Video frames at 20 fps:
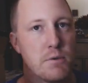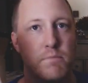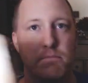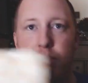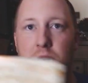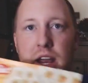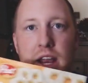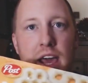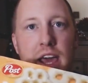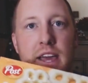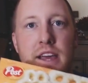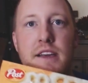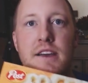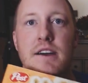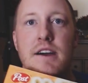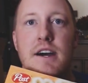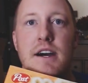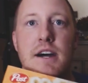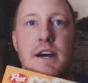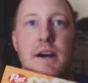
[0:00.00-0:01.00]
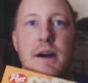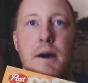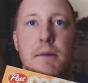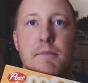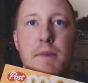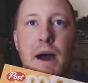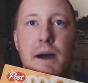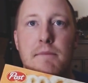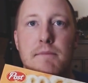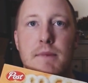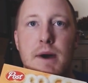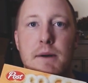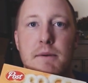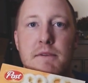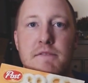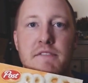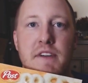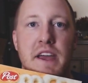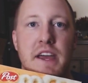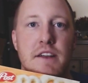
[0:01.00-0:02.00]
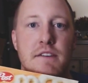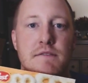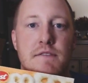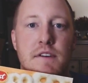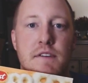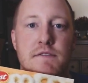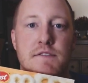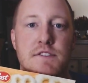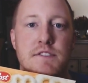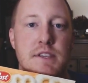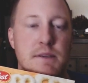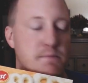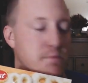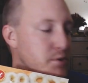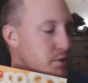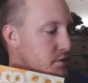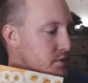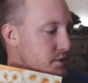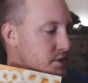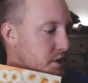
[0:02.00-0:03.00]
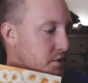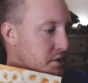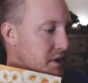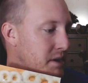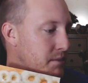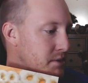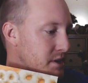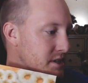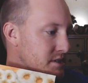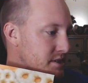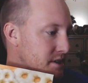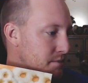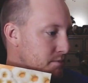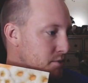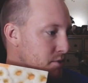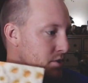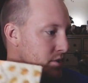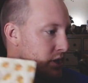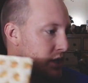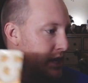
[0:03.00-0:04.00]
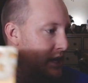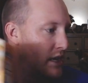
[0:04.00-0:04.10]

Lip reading: hey, I'm a fan of simple, so keeping it simple.